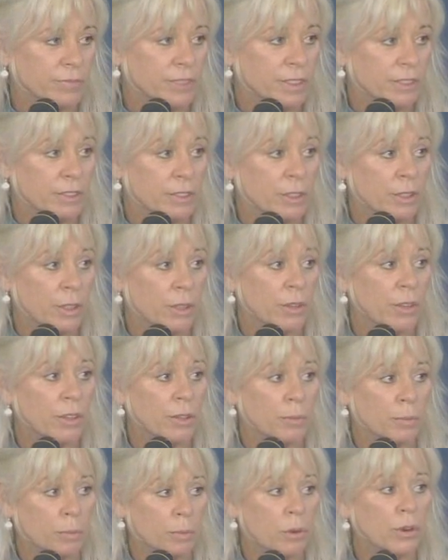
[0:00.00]
even though
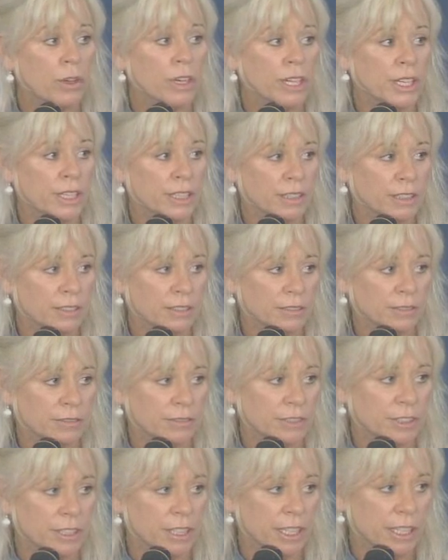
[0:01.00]
they're pointing
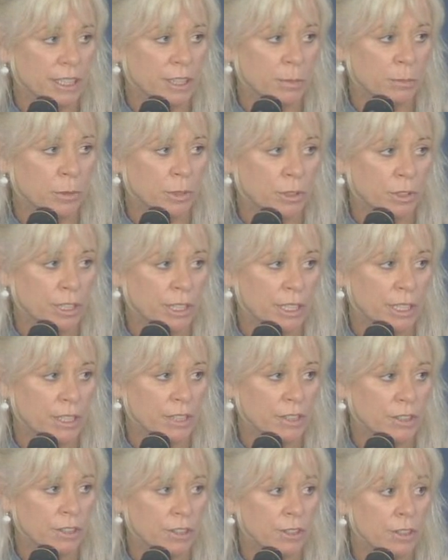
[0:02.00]
to that
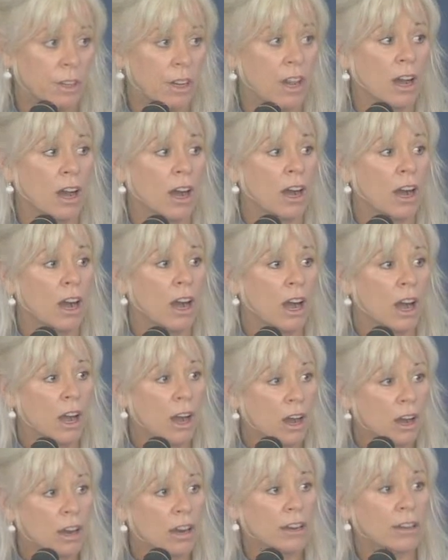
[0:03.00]
communication,
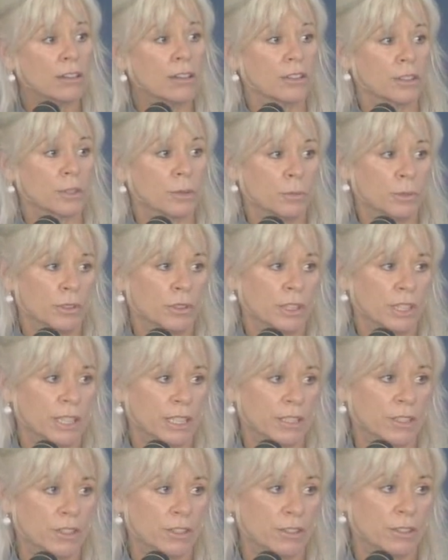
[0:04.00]
are the
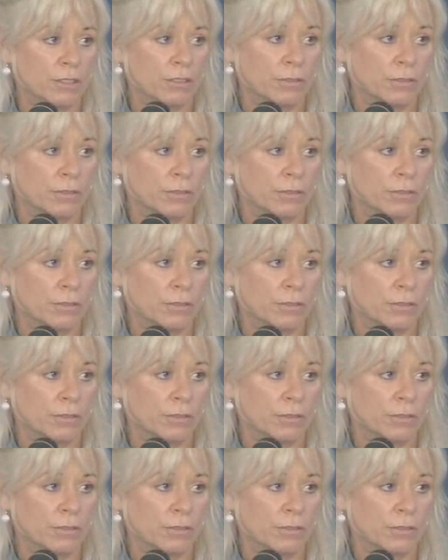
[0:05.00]
communication.